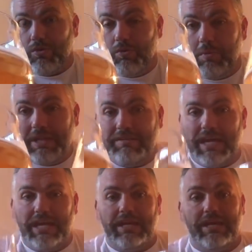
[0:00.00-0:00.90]
still
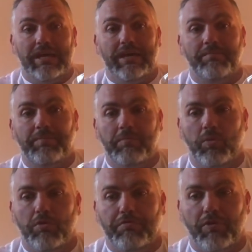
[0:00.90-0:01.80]
maintaining a uh,
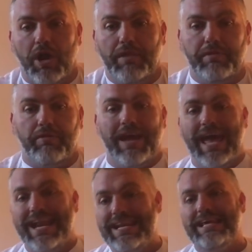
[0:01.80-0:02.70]
more frothier
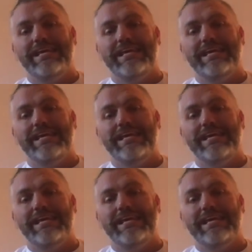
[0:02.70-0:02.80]
head